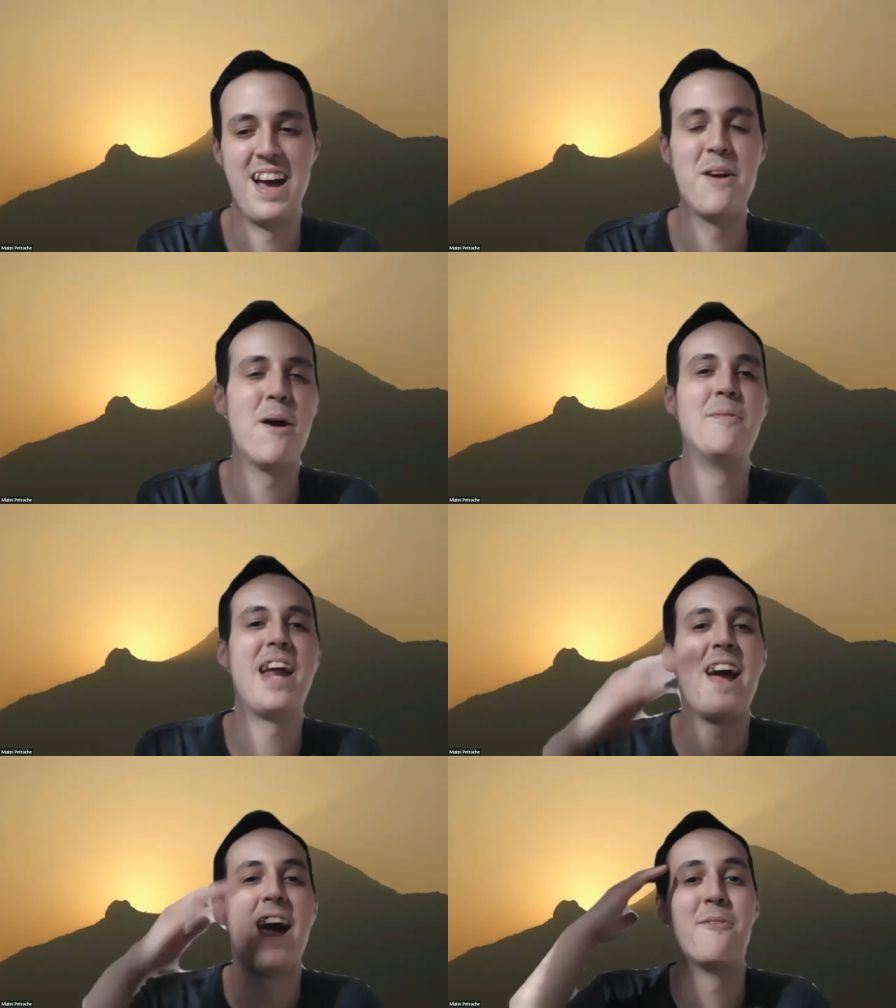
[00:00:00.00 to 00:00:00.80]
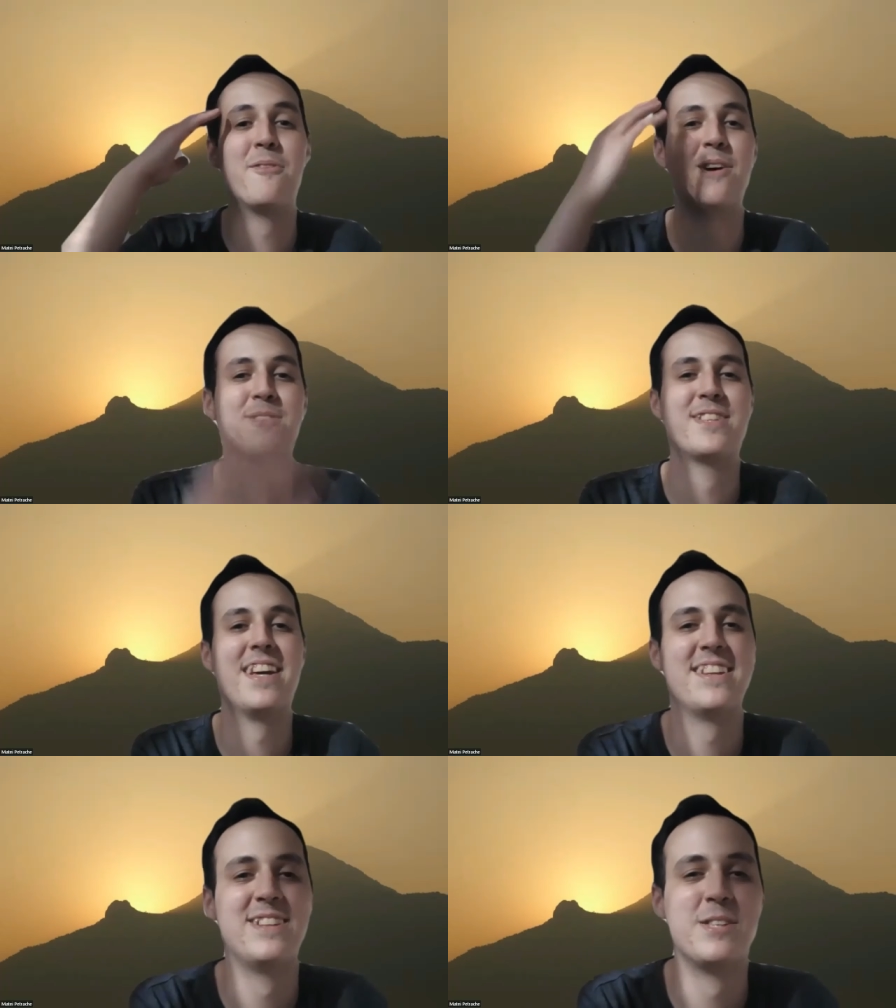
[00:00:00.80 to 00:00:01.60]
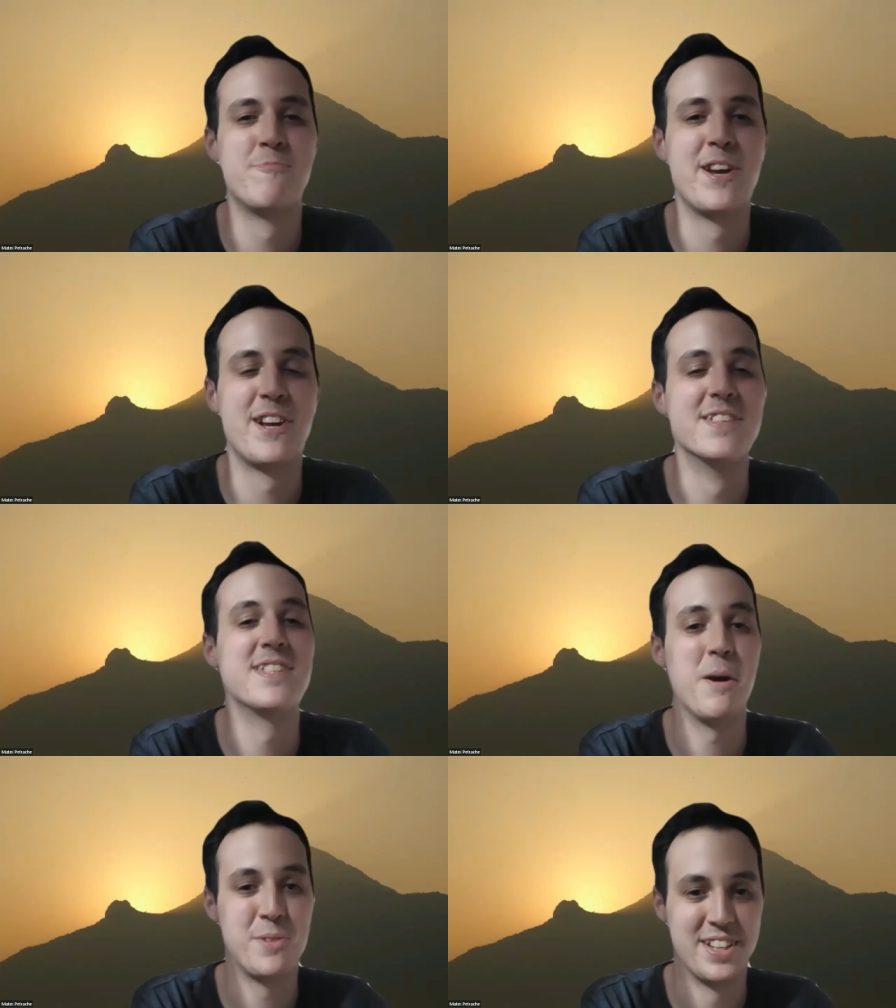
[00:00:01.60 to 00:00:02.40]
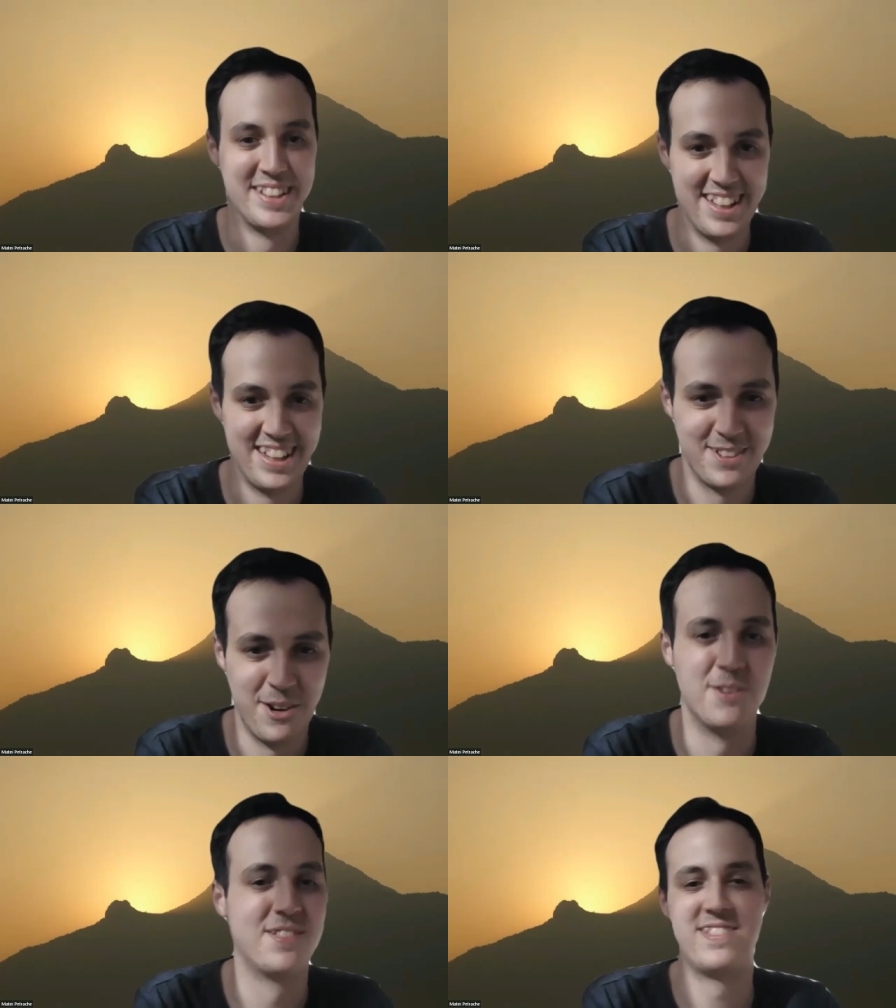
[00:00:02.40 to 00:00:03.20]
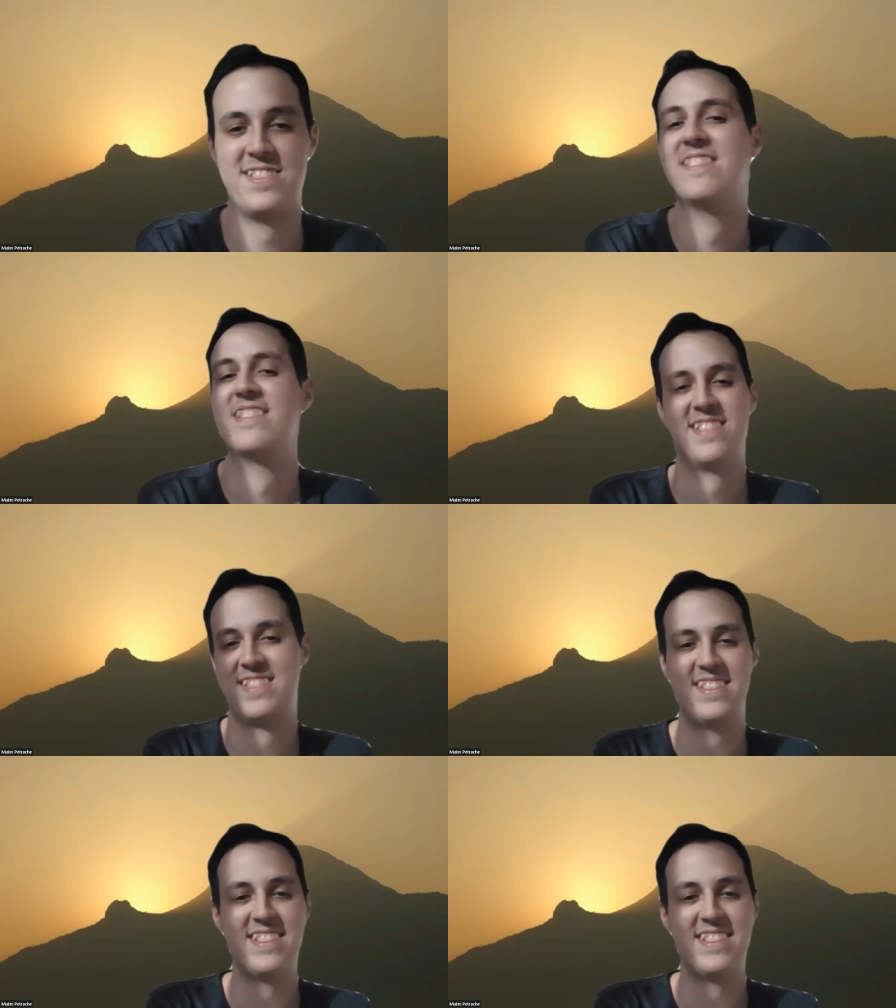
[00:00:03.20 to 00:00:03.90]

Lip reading: I was getting this preconception that, it's